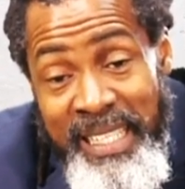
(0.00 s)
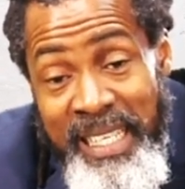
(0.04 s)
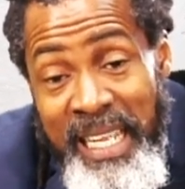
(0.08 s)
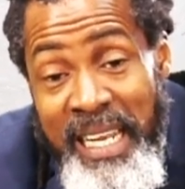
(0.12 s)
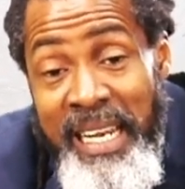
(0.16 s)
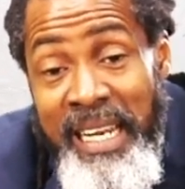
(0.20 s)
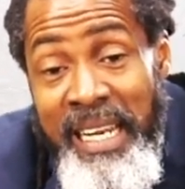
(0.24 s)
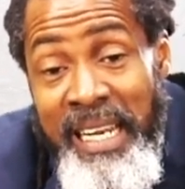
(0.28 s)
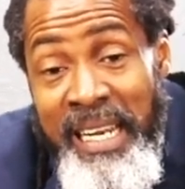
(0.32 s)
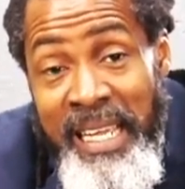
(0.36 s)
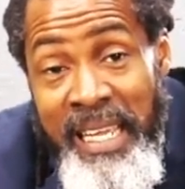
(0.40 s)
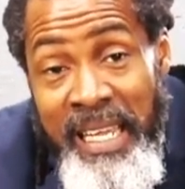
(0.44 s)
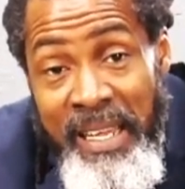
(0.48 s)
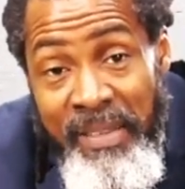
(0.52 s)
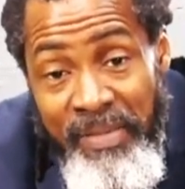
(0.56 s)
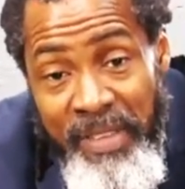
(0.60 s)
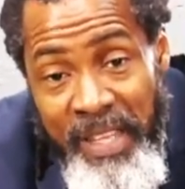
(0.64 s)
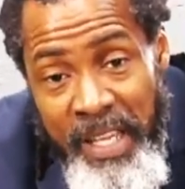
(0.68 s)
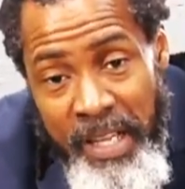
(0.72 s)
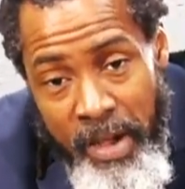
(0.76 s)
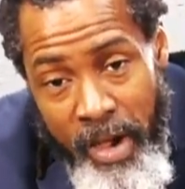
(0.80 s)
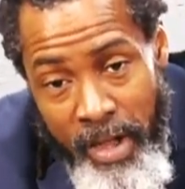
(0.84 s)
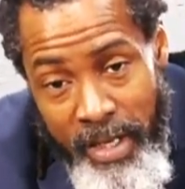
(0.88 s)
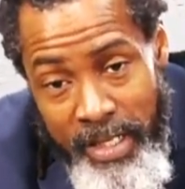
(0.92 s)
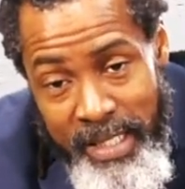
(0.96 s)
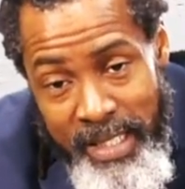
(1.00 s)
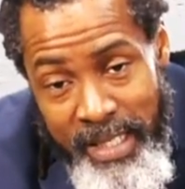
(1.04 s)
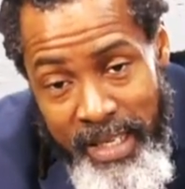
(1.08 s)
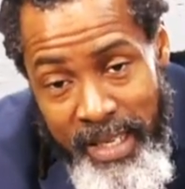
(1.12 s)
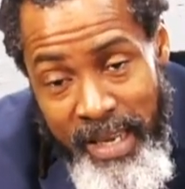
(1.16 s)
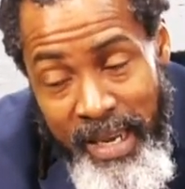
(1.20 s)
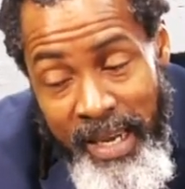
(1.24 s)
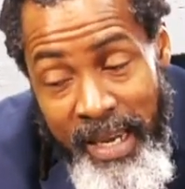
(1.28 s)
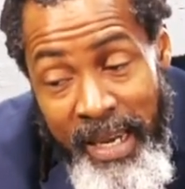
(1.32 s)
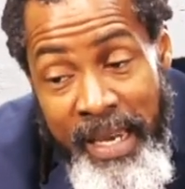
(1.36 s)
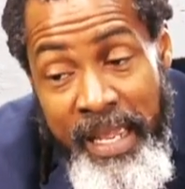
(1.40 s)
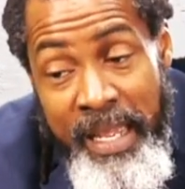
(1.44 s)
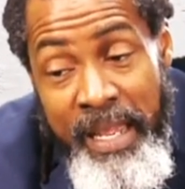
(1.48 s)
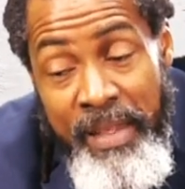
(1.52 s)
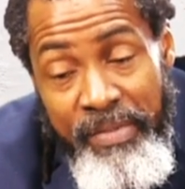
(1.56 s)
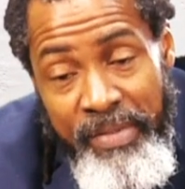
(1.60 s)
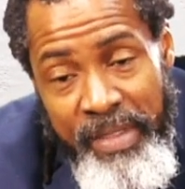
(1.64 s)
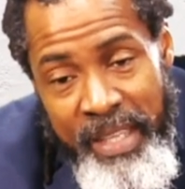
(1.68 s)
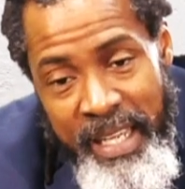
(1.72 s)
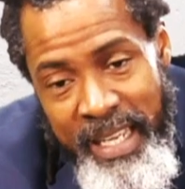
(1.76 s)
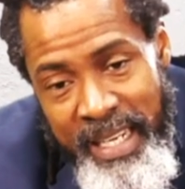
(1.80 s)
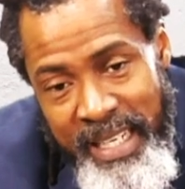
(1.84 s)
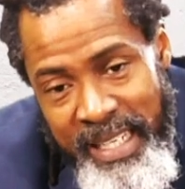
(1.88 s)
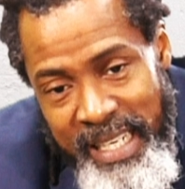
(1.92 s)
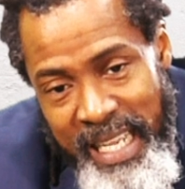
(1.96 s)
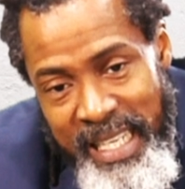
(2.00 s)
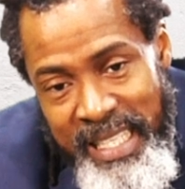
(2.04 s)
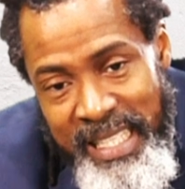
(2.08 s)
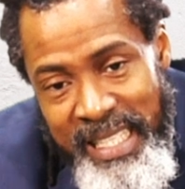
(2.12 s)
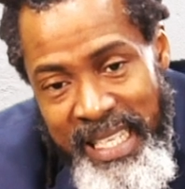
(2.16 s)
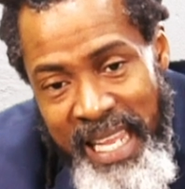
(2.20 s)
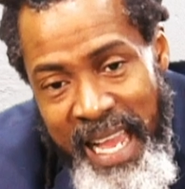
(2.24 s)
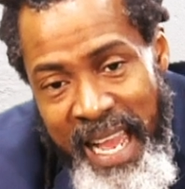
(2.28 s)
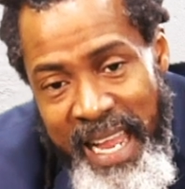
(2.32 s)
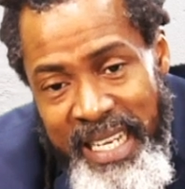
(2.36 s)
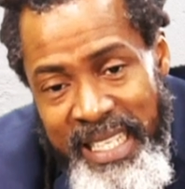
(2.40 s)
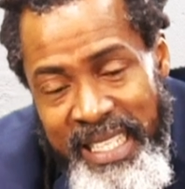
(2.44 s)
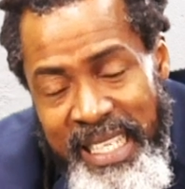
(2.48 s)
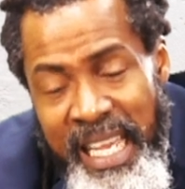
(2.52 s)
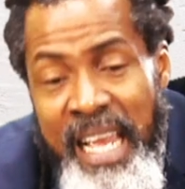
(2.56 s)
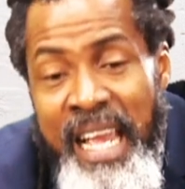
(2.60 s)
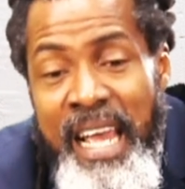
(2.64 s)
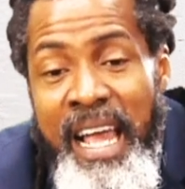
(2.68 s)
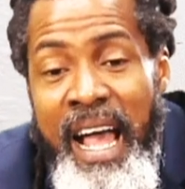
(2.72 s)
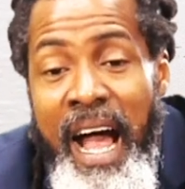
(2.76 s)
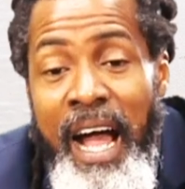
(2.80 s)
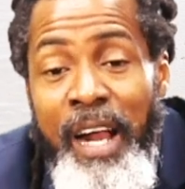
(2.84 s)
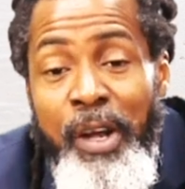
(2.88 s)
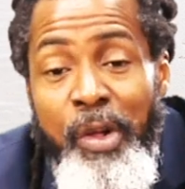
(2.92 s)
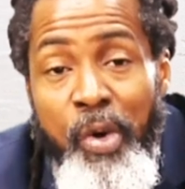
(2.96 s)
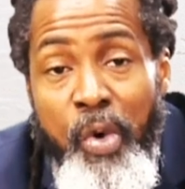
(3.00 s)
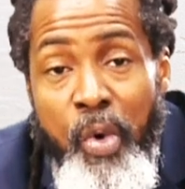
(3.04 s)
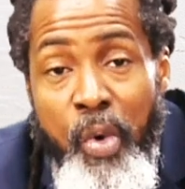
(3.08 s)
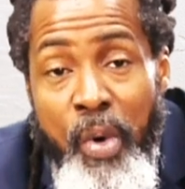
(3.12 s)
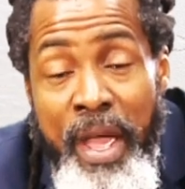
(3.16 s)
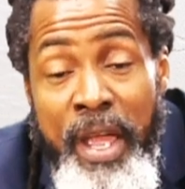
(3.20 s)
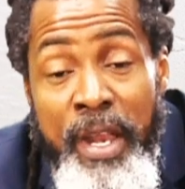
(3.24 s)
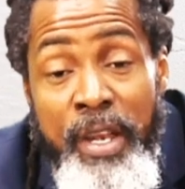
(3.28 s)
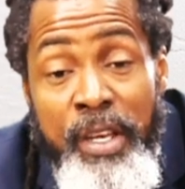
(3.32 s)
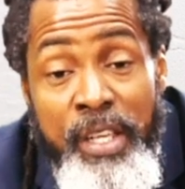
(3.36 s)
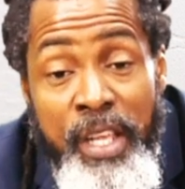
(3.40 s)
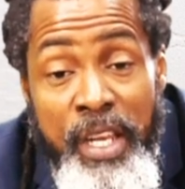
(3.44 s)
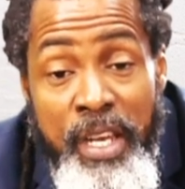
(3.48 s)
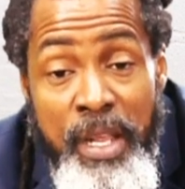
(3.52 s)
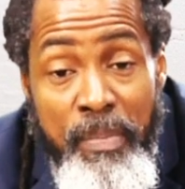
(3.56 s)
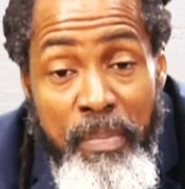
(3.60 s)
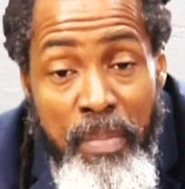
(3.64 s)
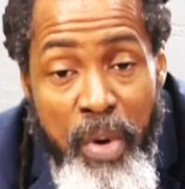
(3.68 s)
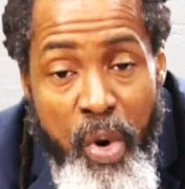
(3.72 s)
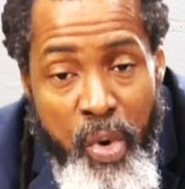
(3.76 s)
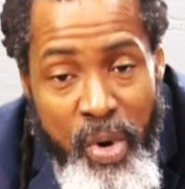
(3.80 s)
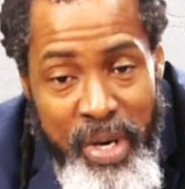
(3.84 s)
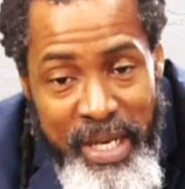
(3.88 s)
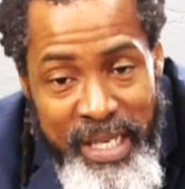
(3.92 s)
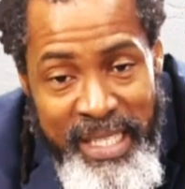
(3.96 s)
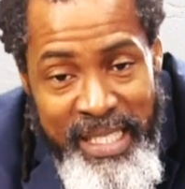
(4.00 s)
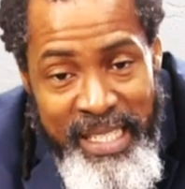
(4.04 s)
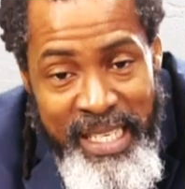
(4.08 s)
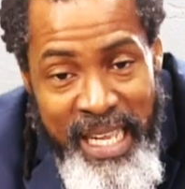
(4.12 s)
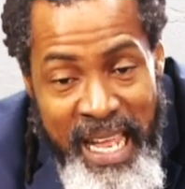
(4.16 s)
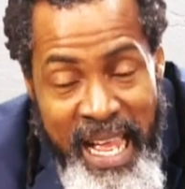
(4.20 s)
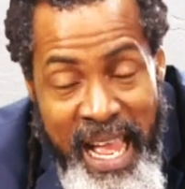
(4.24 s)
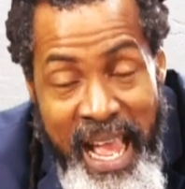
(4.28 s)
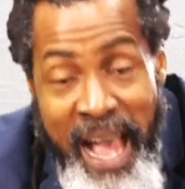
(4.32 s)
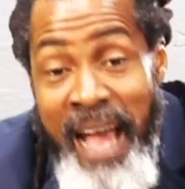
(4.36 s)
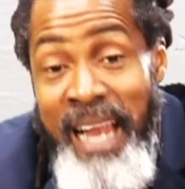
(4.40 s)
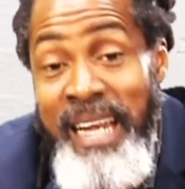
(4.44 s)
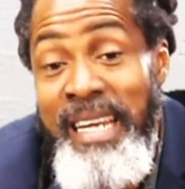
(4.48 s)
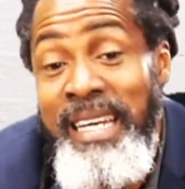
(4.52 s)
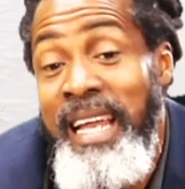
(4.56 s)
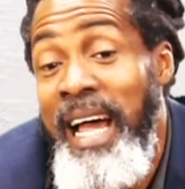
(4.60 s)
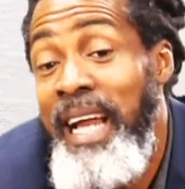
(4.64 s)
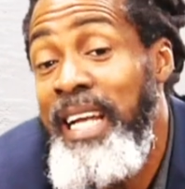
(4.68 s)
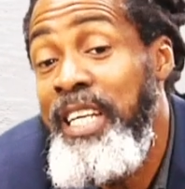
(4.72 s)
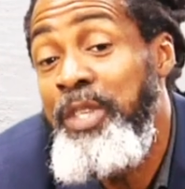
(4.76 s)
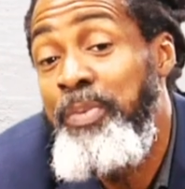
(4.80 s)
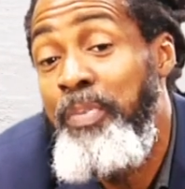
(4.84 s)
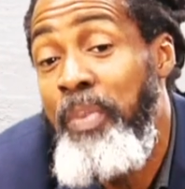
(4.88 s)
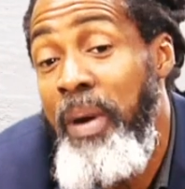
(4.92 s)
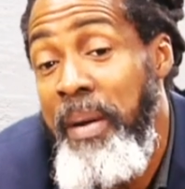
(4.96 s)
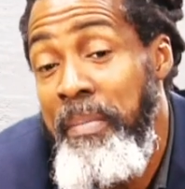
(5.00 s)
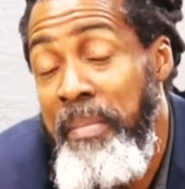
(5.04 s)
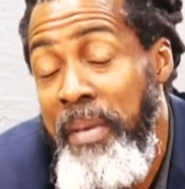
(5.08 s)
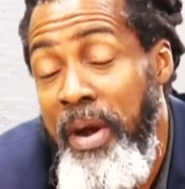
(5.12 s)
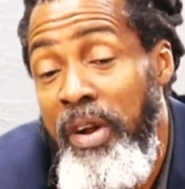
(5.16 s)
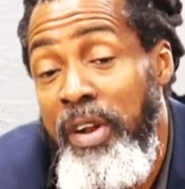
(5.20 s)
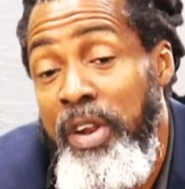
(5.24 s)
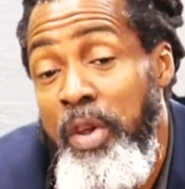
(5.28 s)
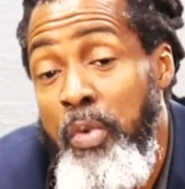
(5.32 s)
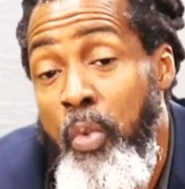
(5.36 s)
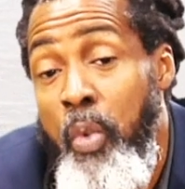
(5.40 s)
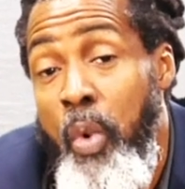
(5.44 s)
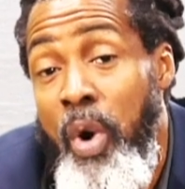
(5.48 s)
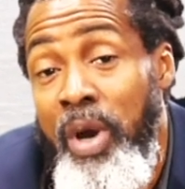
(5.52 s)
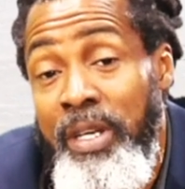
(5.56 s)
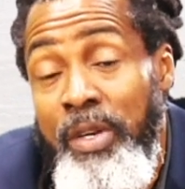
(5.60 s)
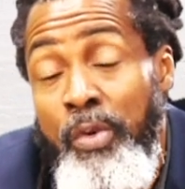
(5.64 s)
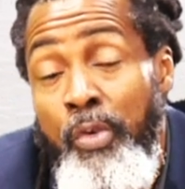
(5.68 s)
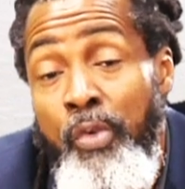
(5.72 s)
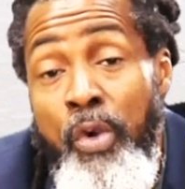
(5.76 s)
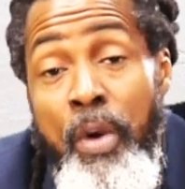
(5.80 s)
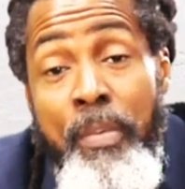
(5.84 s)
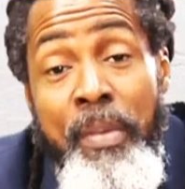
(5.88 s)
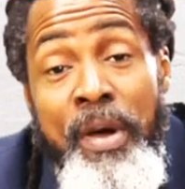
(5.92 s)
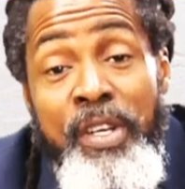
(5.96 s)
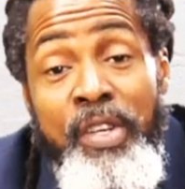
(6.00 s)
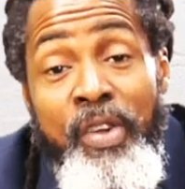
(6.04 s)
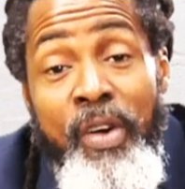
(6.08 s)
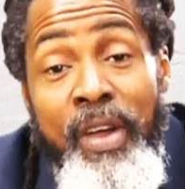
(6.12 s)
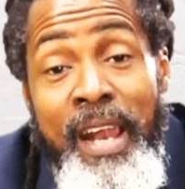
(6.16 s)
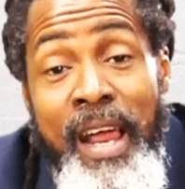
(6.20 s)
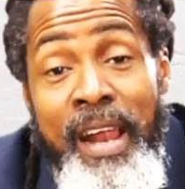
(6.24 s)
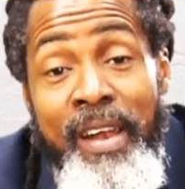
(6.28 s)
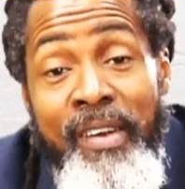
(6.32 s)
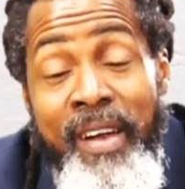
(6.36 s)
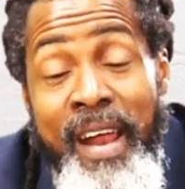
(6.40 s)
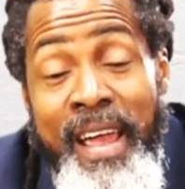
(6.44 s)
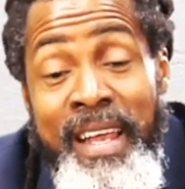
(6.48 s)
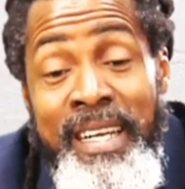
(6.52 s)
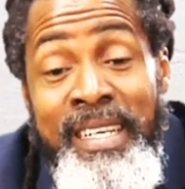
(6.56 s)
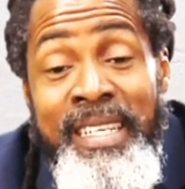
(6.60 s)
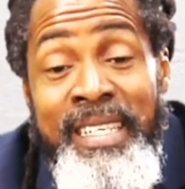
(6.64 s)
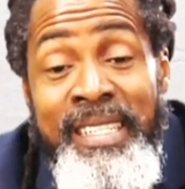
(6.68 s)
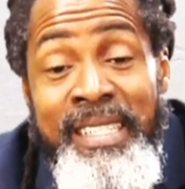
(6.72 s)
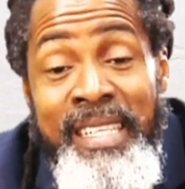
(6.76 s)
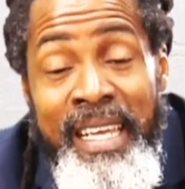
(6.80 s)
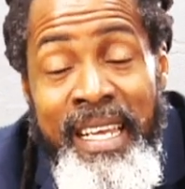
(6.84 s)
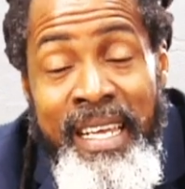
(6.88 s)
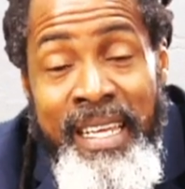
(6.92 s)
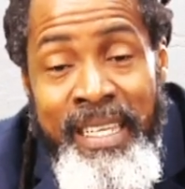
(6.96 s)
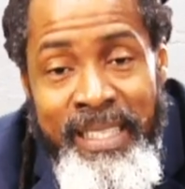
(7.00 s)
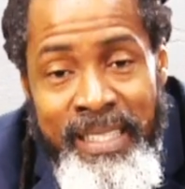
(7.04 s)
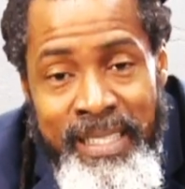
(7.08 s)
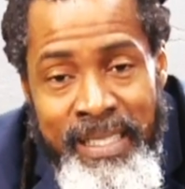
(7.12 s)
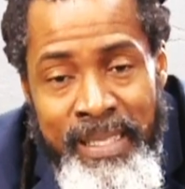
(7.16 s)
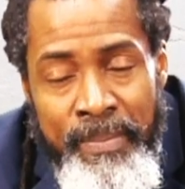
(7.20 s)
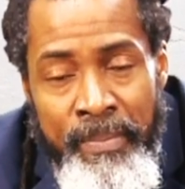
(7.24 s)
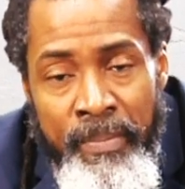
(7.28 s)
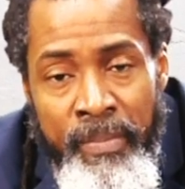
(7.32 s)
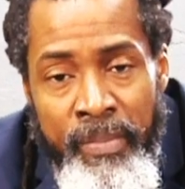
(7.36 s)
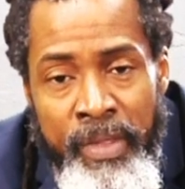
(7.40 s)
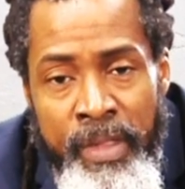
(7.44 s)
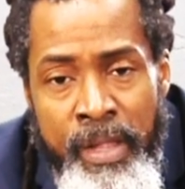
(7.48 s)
to leave the gut, leave the intestines, and go into the bones. And that is primarily what rheumatoid arthritis is.